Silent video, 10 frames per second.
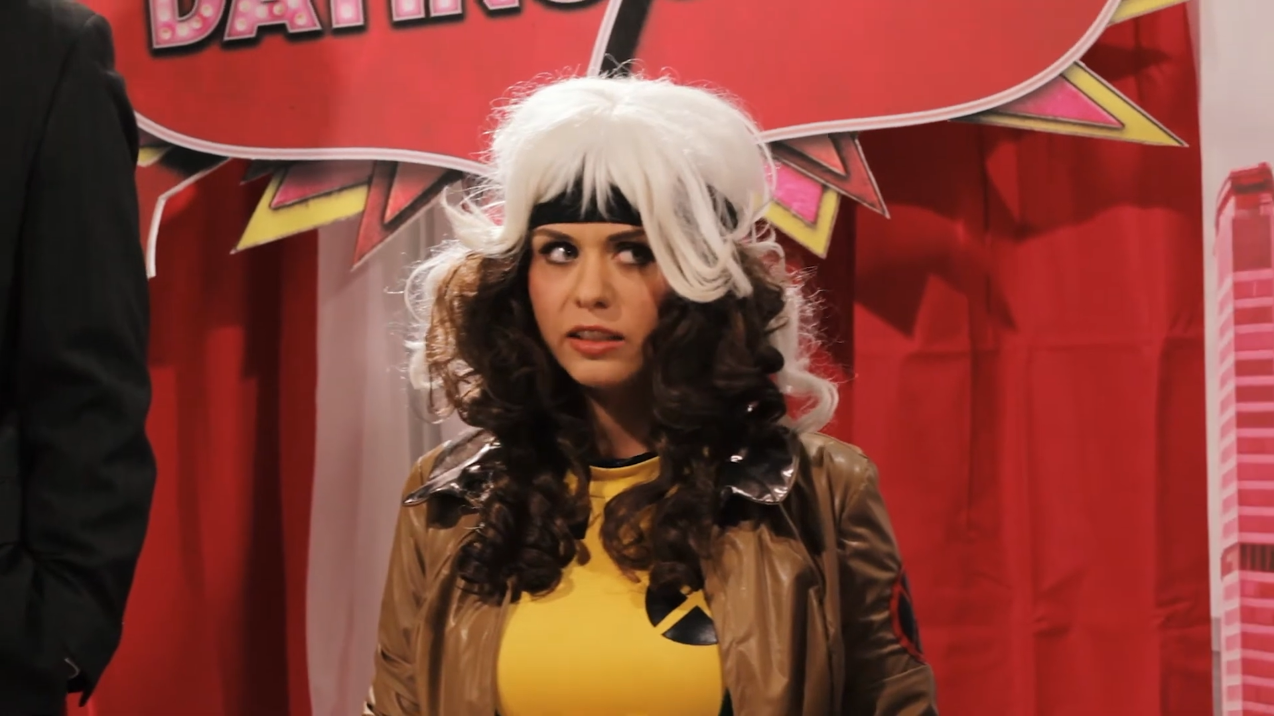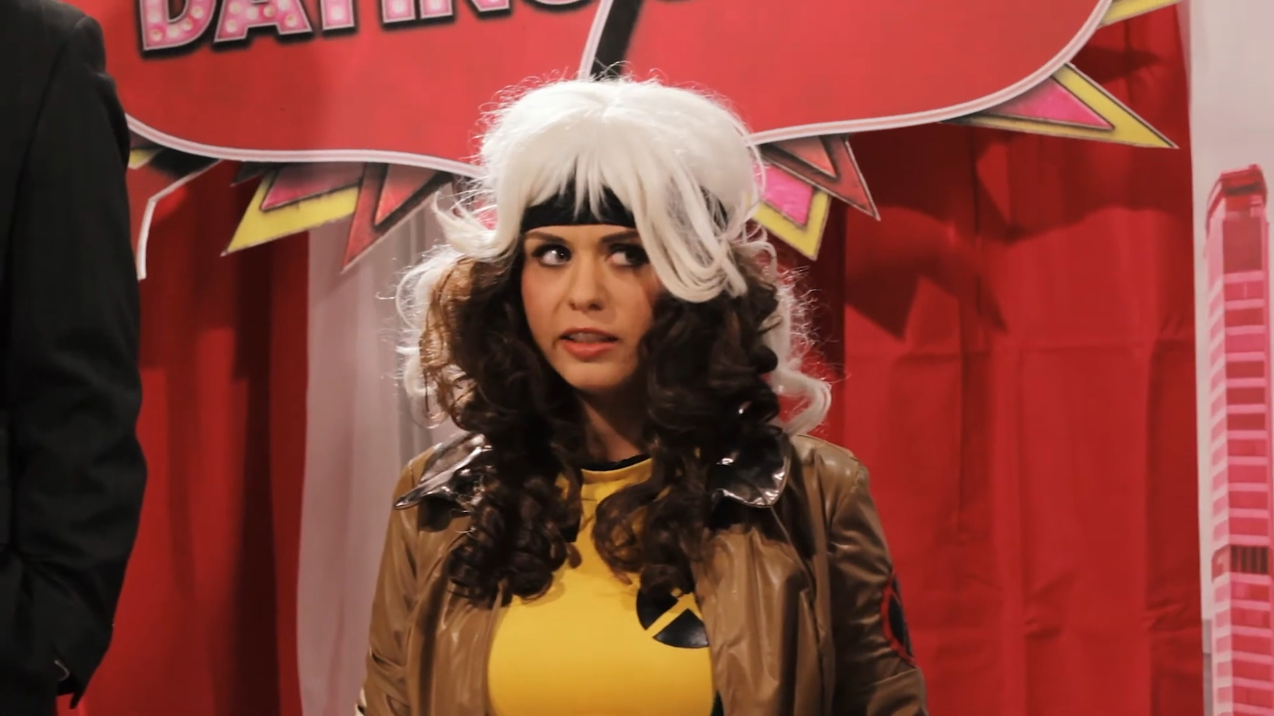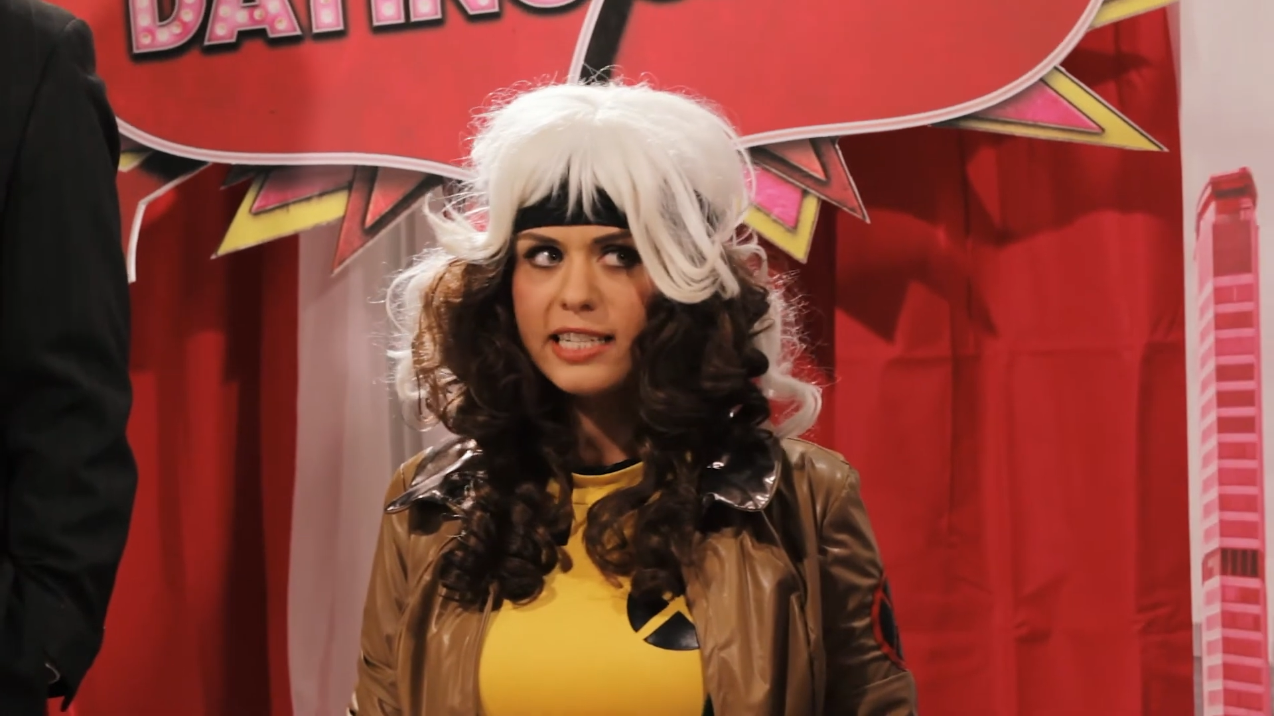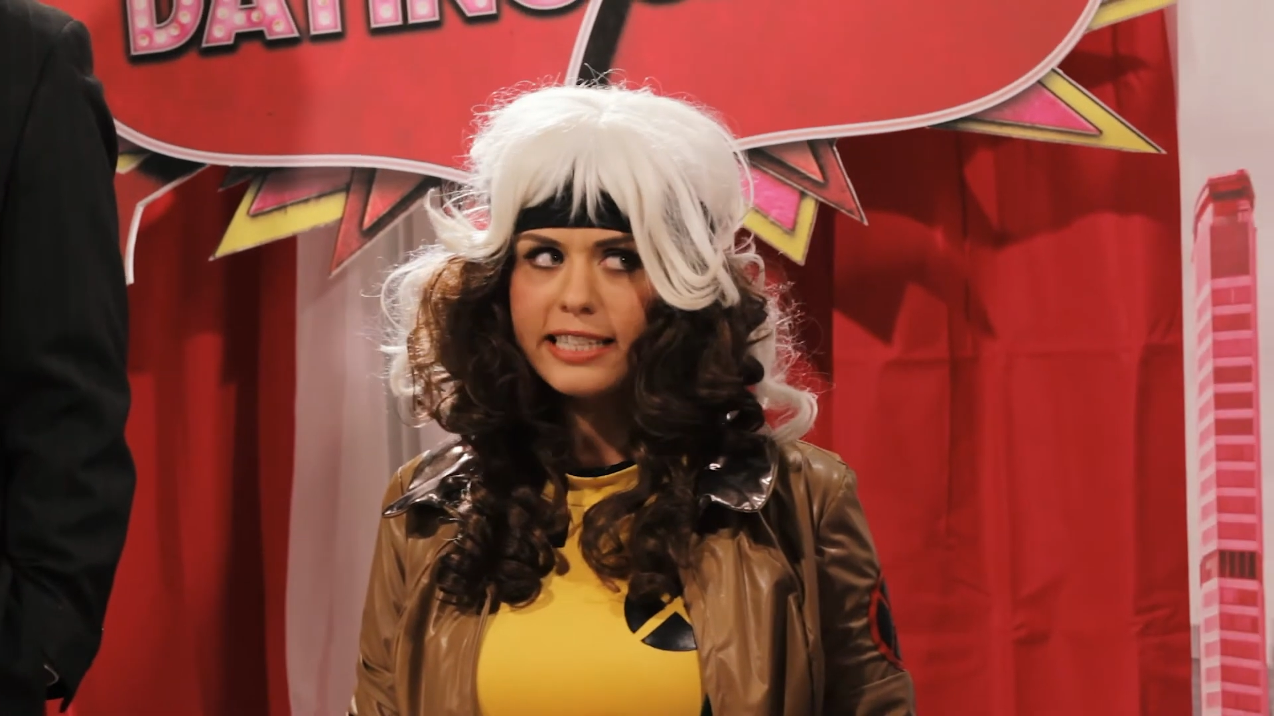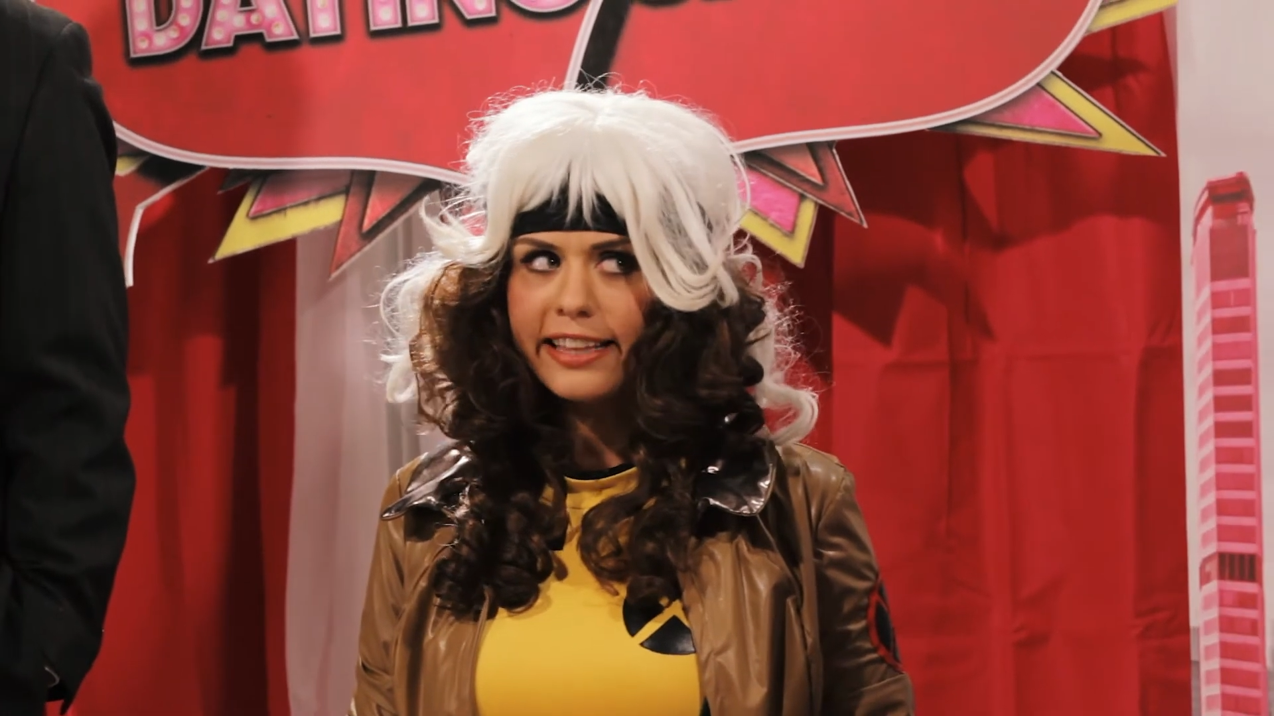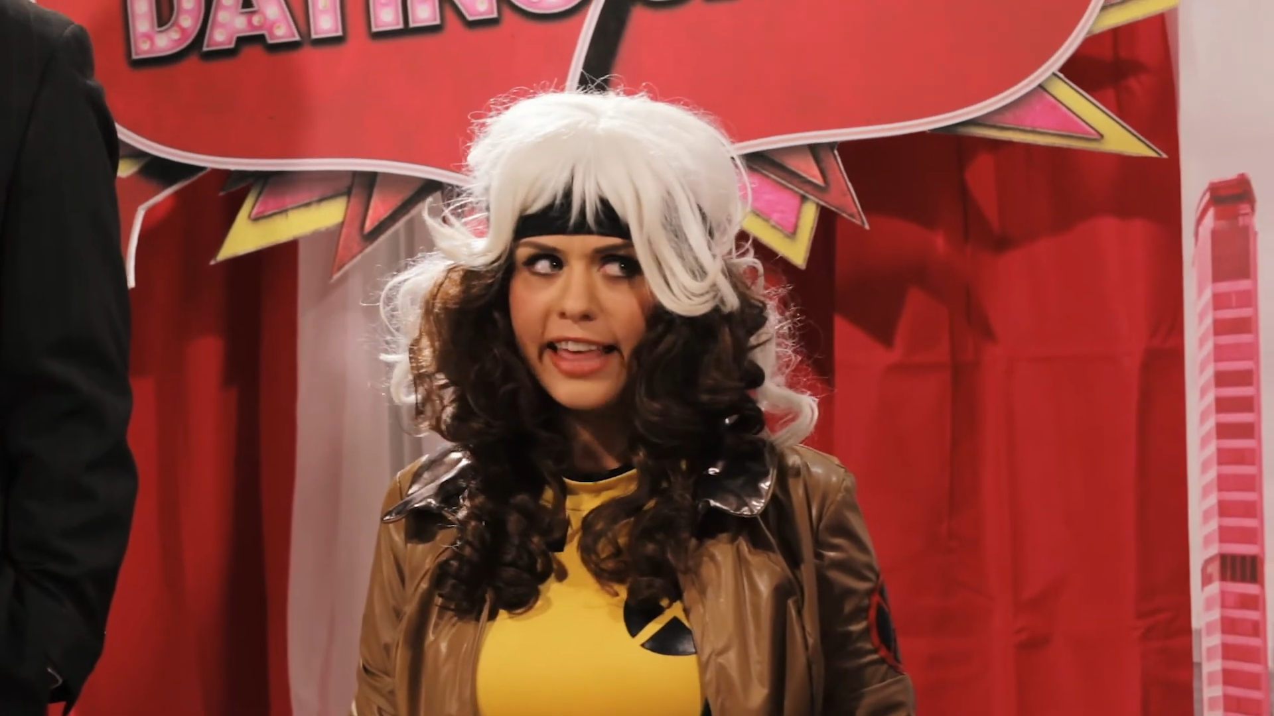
things like